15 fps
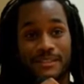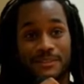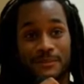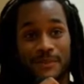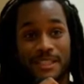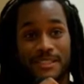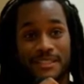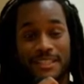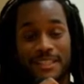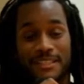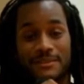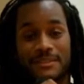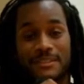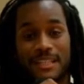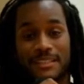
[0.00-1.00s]
is me and
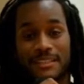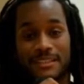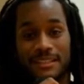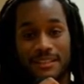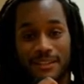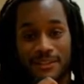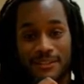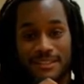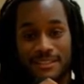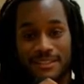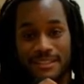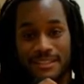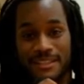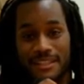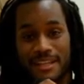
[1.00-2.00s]
James was actually closest
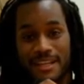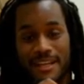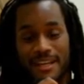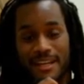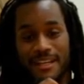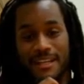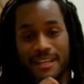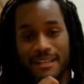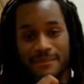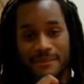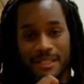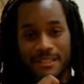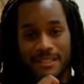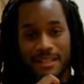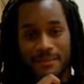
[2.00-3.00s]
to a guy
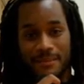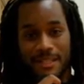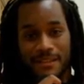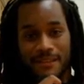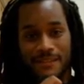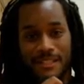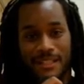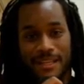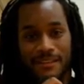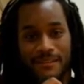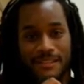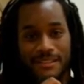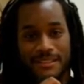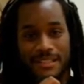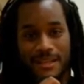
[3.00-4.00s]
by the name of Kevin
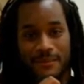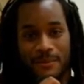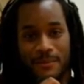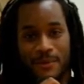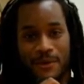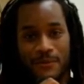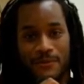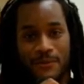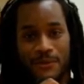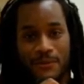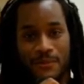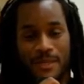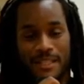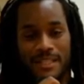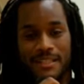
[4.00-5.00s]
Davis that we both
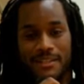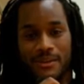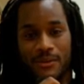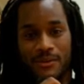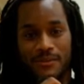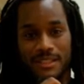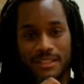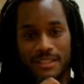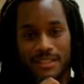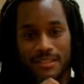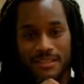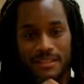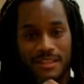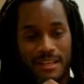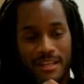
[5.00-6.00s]
knew but didn't know of each
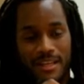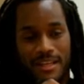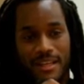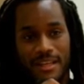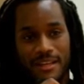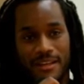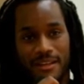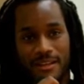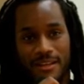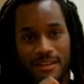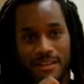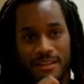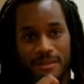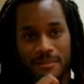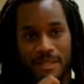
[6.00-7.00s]
other.
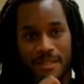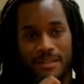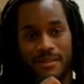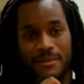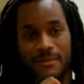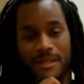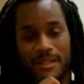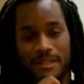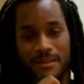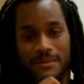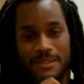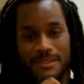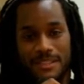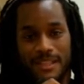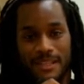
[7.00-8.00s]
And coming in here with him
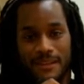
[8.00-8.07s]
is